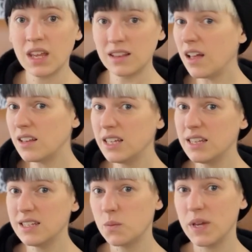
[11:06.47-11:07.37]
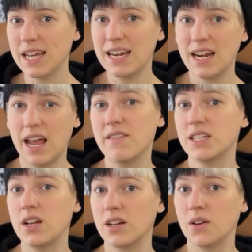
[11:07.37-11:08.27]
Luckily this week I didn't have a
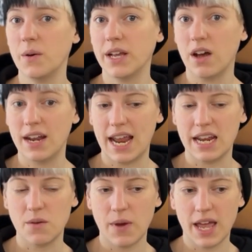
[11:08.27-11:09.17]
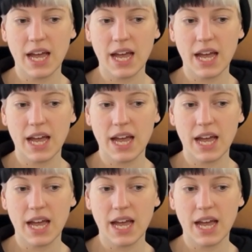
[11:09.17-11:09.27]
ton going on anyway.